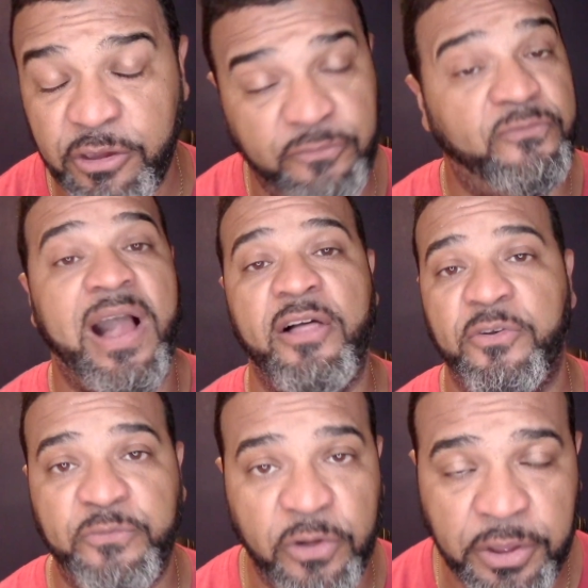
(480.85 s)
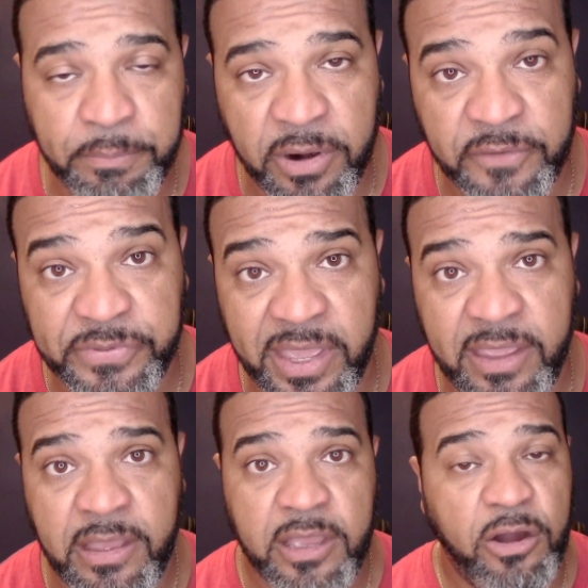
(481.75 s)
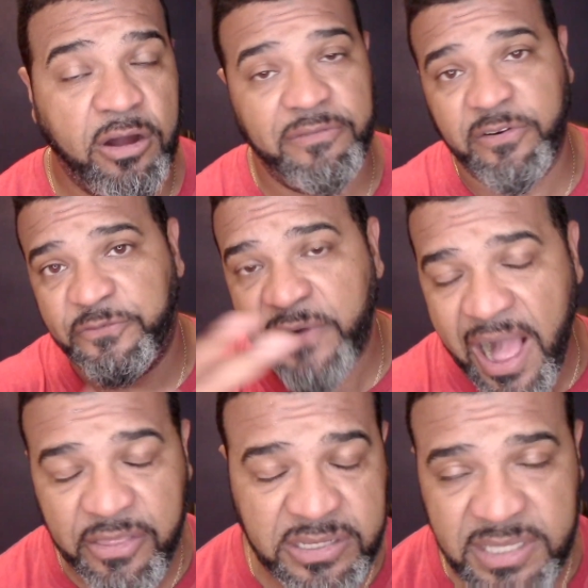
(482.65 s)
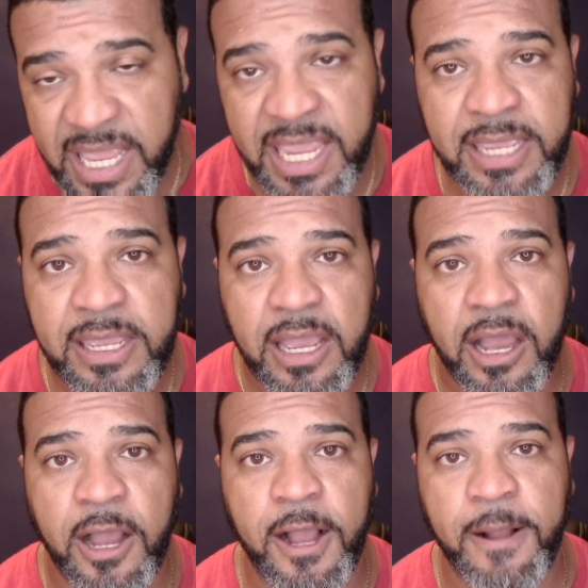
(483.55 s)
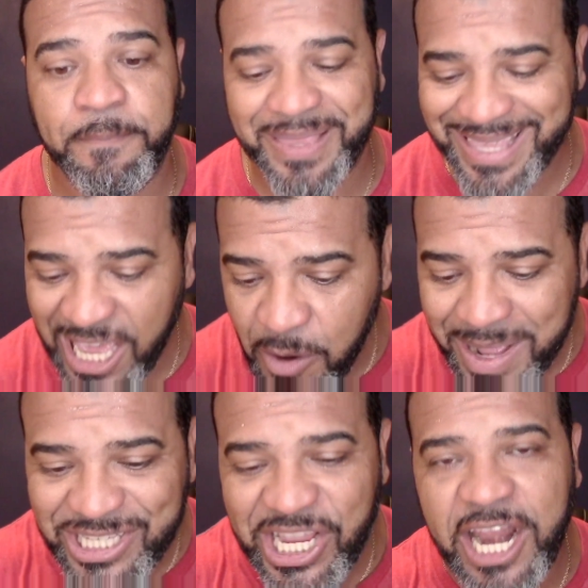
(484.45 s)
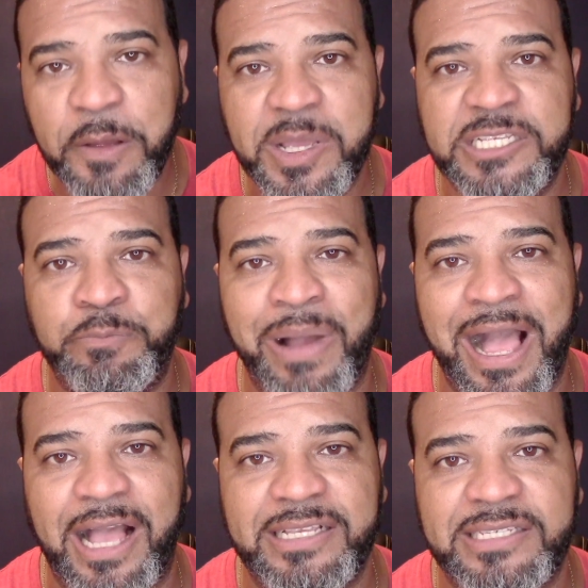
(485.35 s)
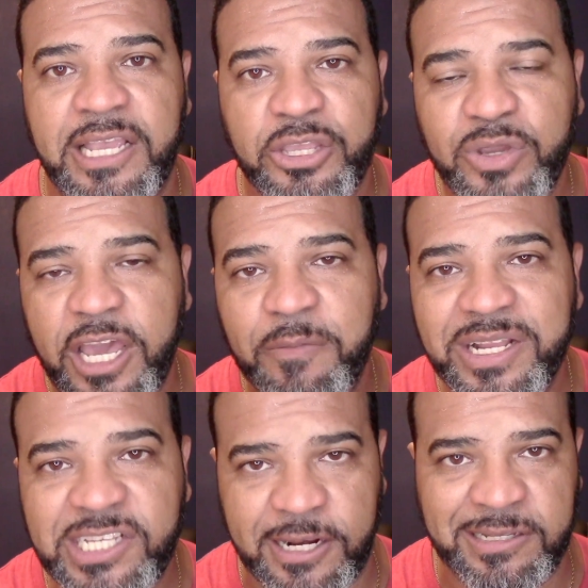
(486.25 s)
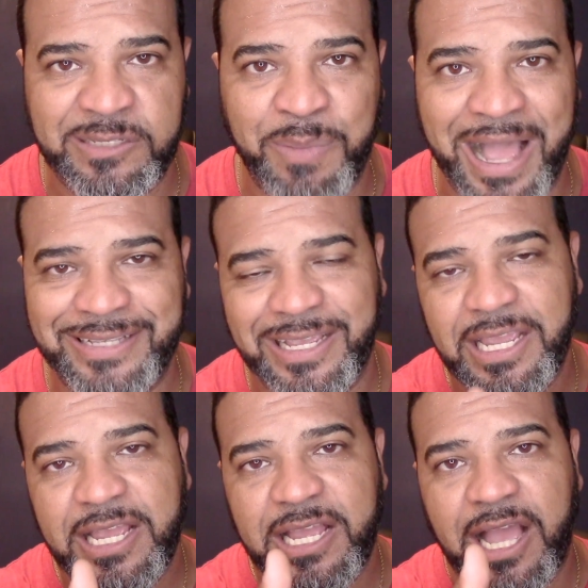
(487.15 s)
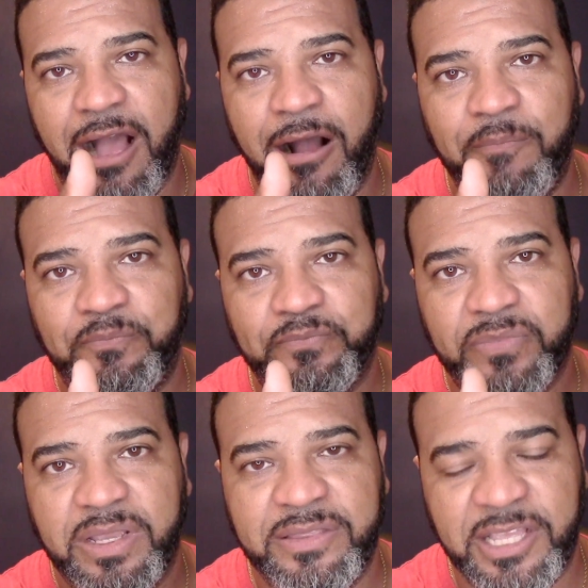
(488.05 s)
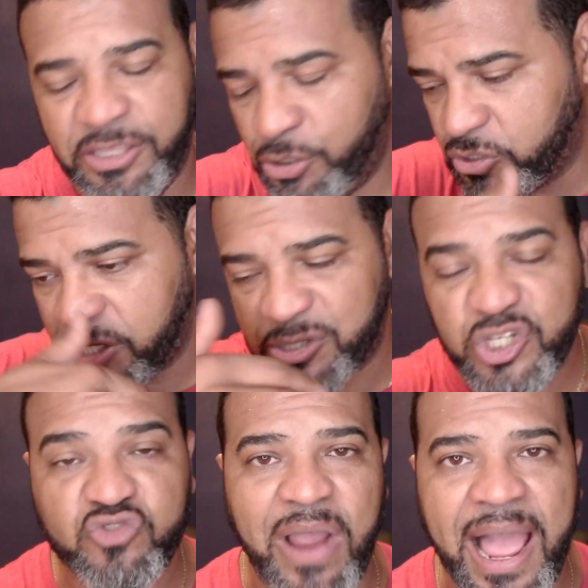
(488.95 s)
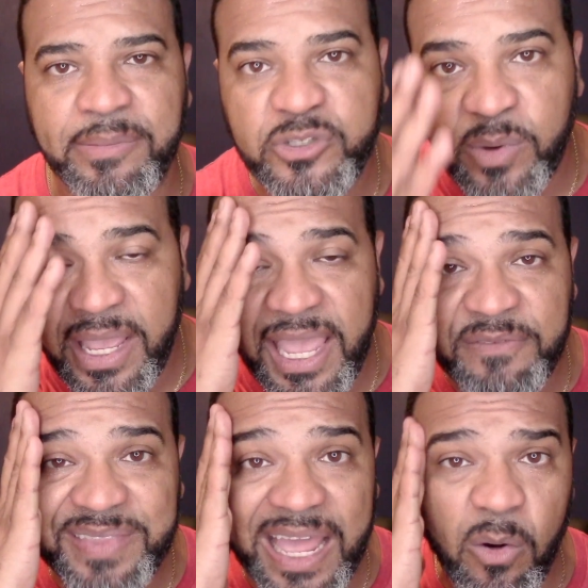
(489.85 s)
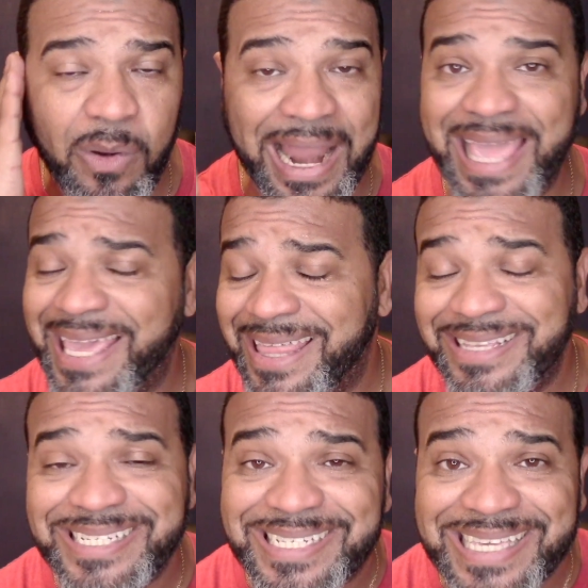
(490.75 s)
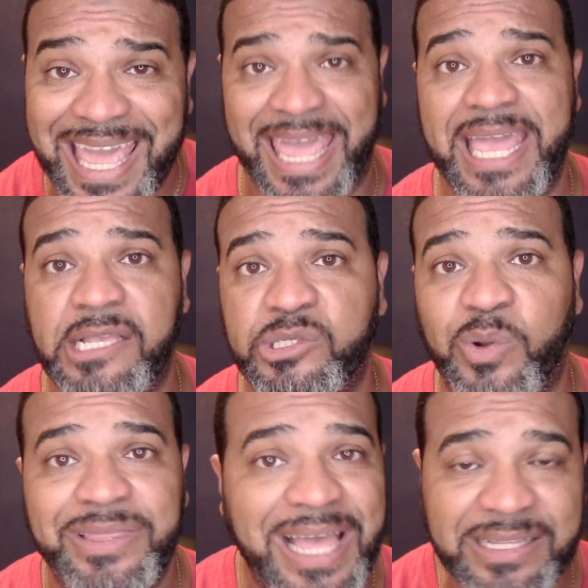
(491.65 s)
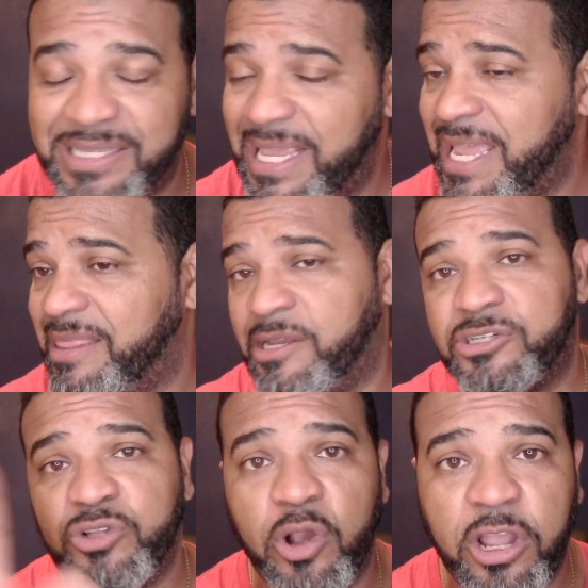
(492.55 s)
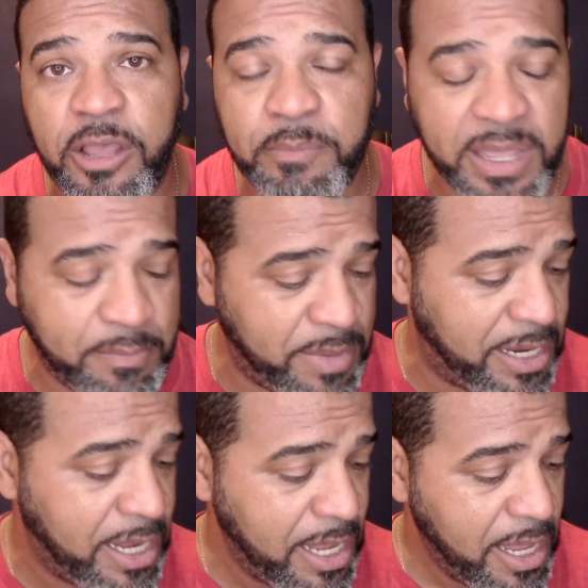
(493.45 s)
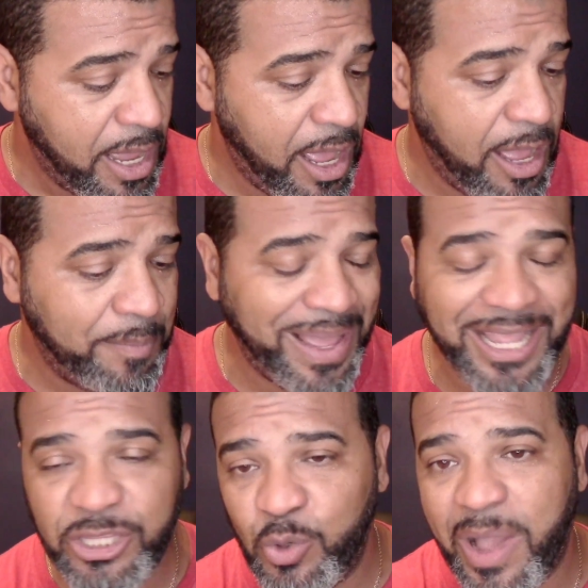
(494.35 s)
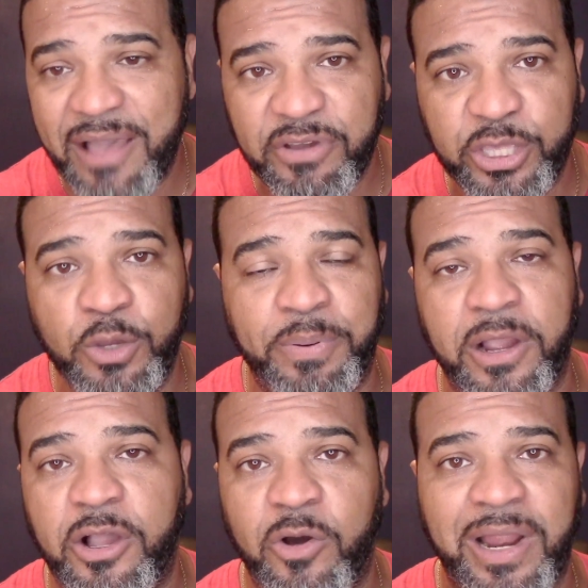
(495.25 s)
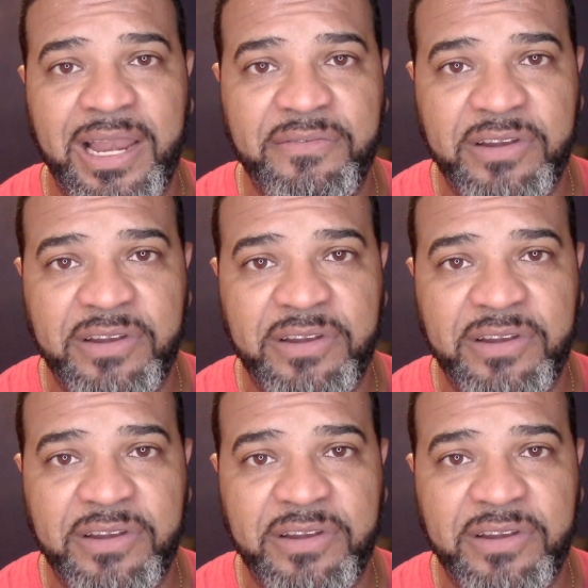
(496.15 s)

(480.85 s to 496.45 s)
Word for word: your father for their birthday or for Father's Day, get them a Gentleman's Box. You get them a Gentleman's Box. That you can subscribe to it. If they don't like it, they just cancel, and that's it. There's no commitment. I do have a coupon code. I'll